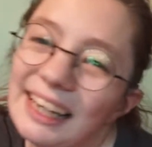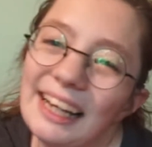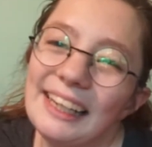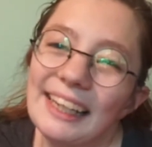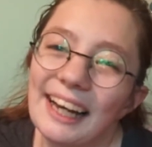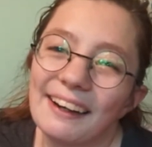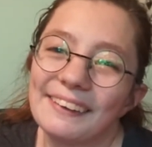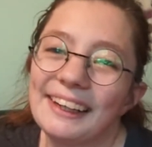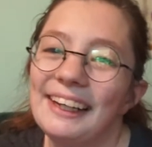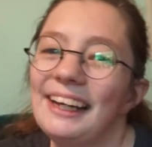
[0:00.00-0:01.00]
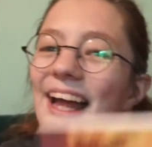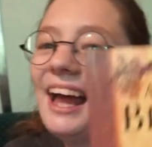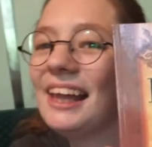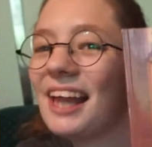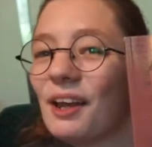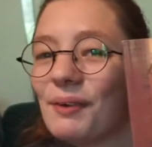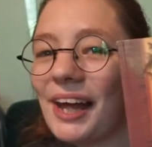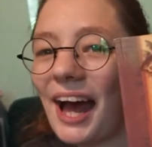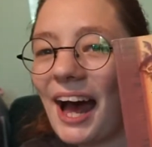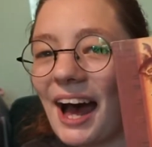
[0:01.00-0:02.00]
you know. Then we
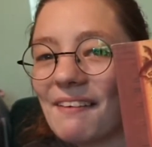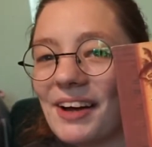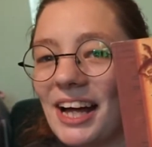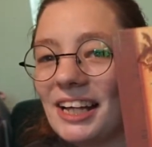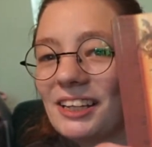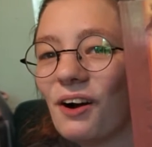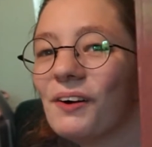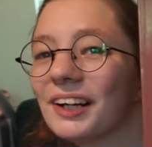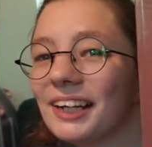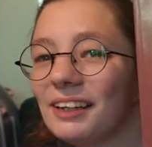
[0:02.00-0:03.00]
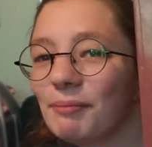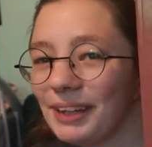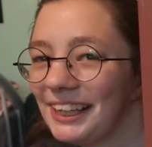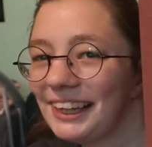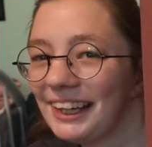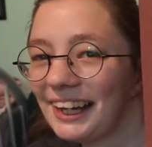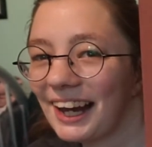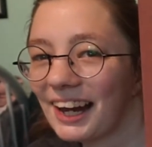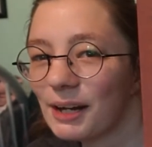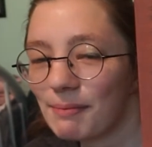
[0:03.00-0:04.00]
have Tolkien
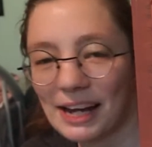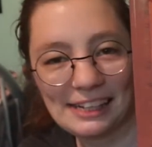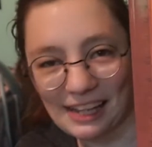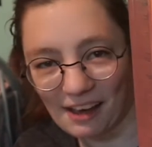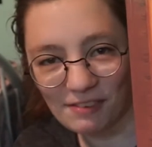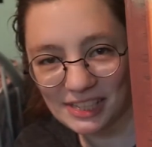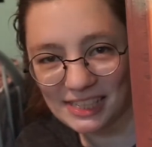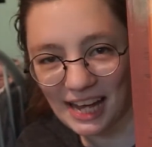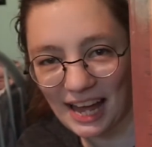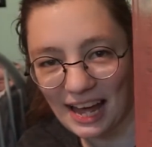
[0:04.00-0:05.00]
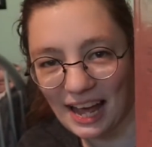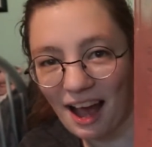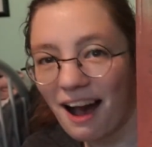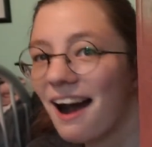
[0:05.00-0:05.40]
Bestiary by David Day.